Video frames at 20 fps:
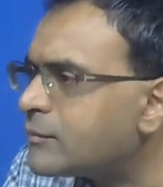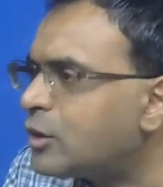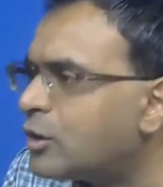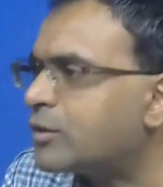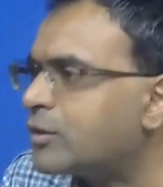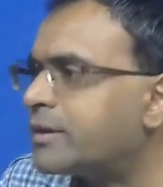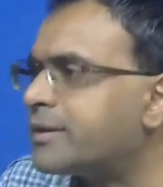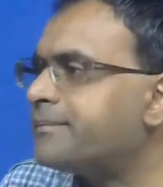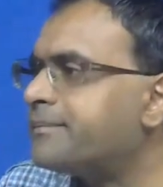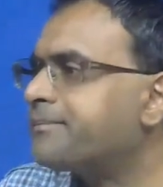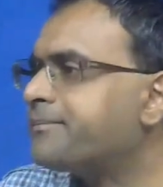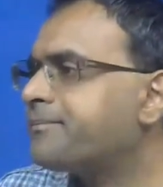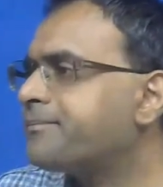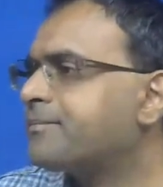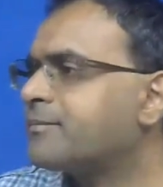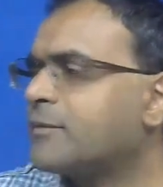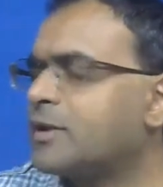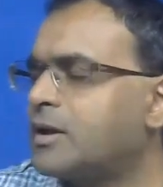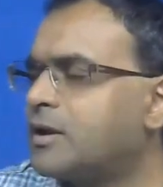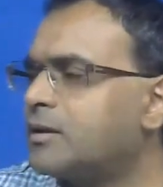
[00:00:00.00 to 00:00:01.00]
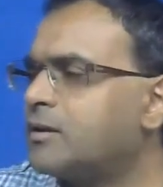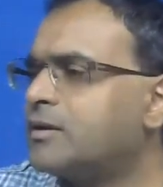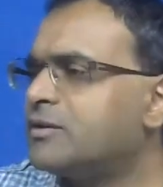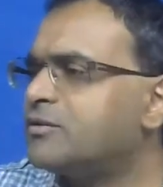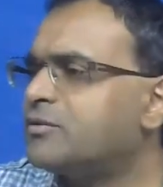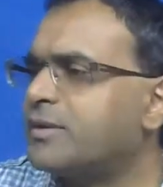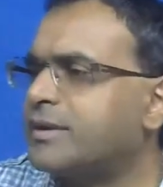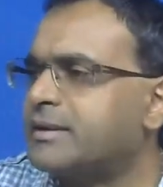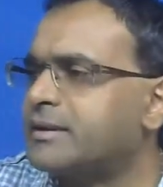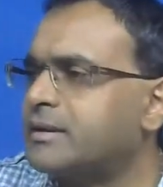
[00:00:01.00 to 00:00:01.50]
Okay,
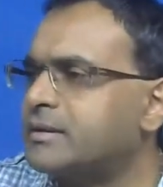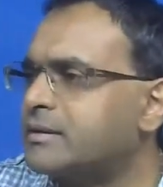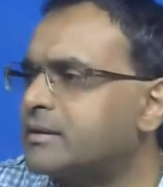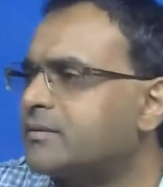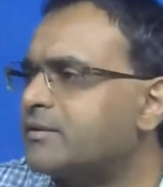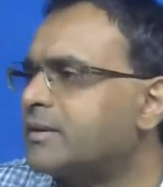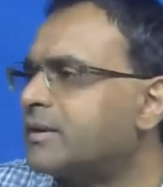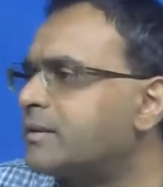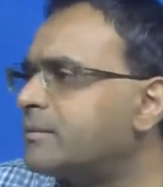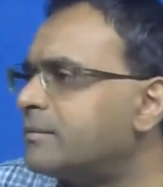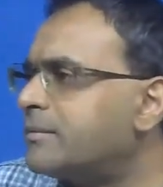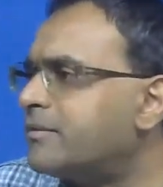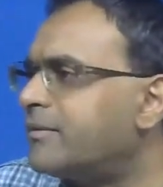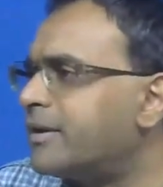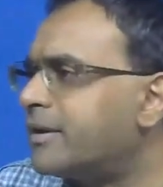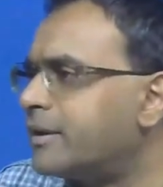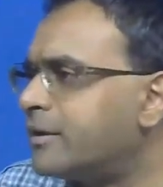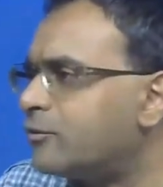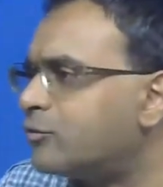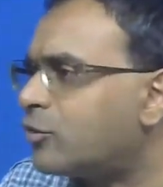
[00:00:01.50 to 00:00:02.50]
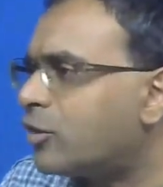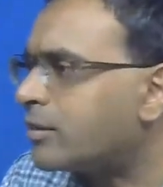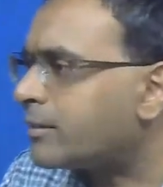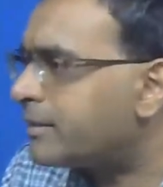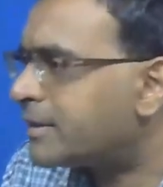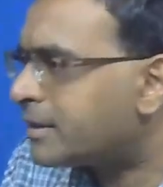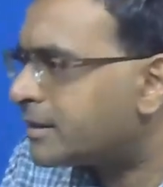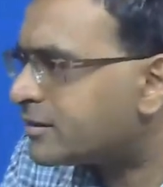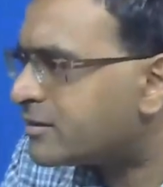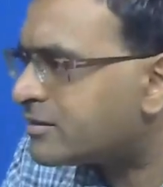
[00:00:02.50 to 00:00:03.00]
it's fine. It can be very
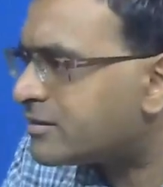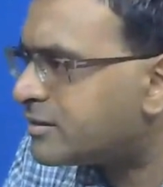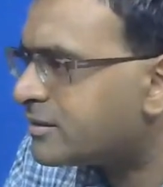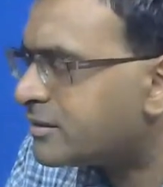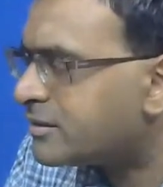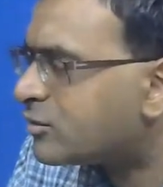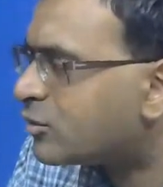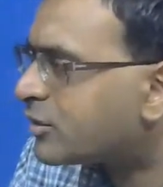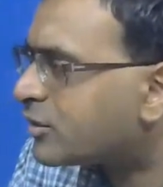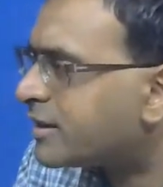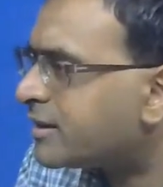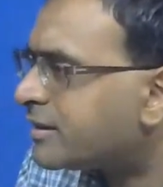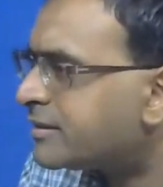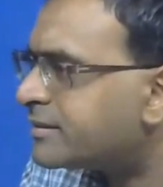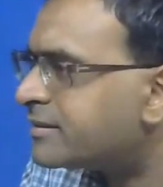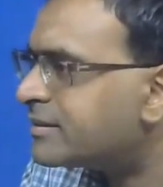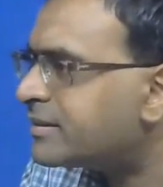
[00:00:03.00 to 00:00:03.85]
informal. It's okay.